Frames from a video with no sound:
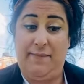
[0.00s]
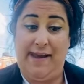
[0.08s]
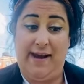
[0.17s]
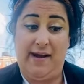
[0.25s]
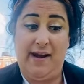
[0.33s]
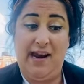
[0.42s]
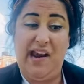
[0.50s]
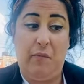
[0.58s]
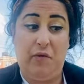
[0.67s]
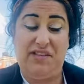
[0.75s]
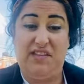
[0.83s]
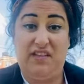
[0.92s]
in. It
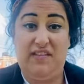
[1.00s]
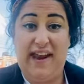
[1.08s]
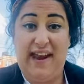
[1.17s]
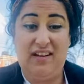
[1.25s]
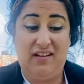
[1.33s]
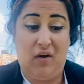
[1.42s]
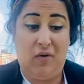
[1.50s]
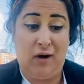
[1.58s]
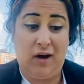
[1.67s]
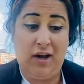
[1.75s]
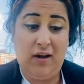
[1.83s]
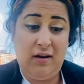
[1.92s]
was the landlord.